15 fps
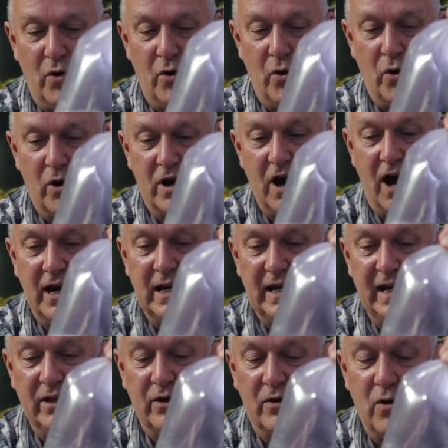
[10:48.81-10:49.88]
or caught in
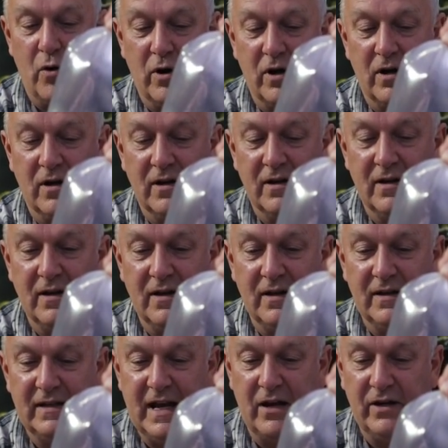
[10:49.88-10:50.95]
either corner
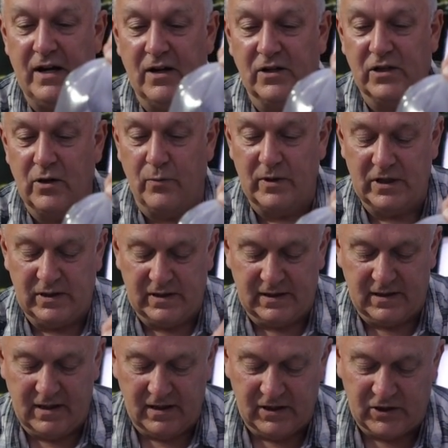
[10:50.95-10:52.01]
down here. So we're
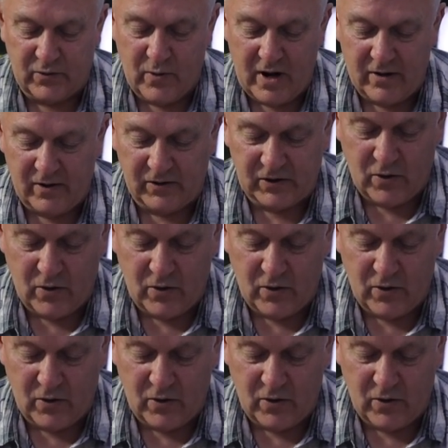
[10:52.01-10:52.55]
just gonna square those